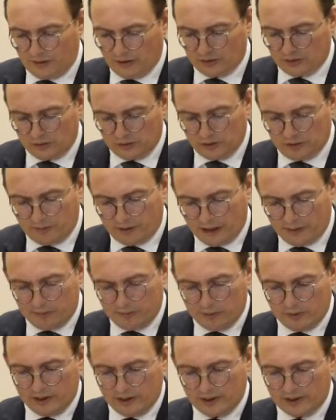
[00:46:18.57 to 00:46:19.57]
all the
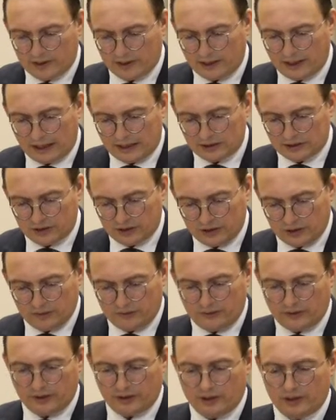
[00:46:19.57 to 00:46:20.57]
paperwork that he has to do
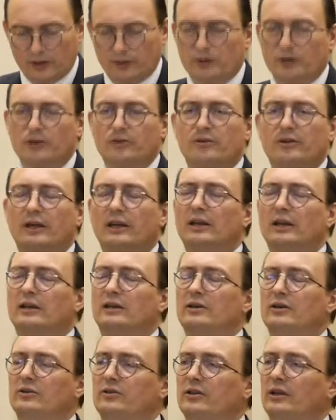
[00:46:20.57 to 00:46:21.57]
for it. You know, you'd
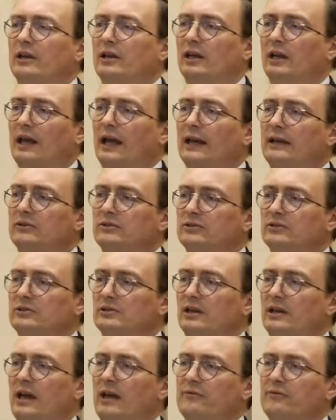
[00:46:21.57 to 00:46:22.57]
think a land,
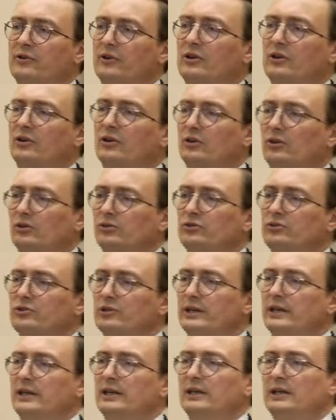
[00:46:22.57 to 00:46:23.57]
an African
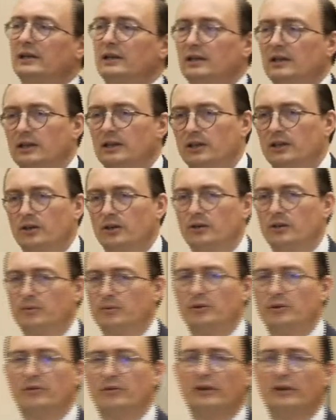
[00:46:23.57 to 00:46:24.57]
country, you know, you
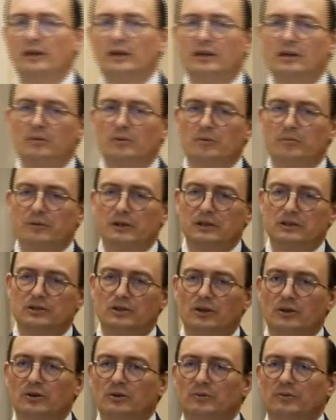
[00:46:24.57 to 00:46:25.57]
wouldn't think it would be
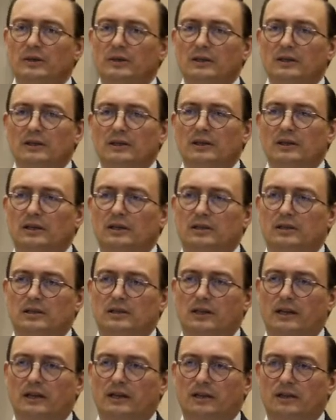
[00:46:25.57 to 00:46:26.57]
so
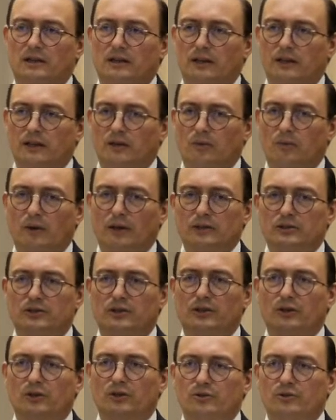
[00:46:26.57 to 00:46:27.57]
like a
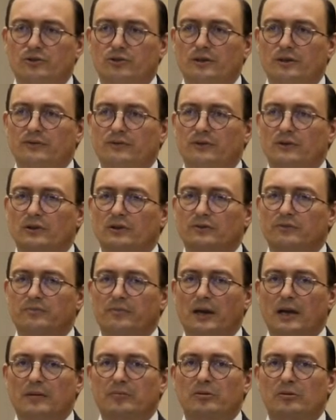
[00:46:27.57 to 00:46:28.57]
Western country full of
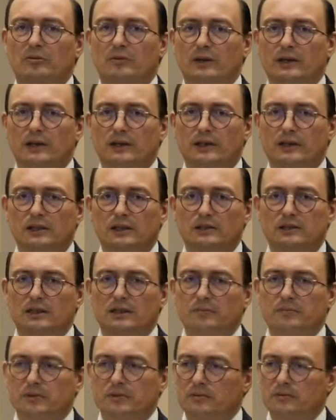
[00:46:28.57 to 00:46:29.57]
paperwork. And he
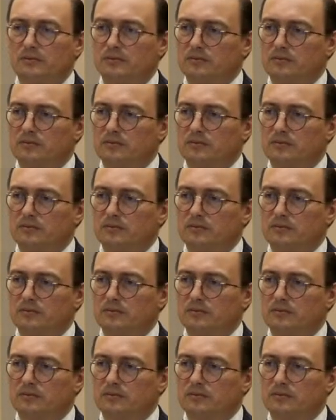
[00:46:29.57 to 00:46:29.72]
said, but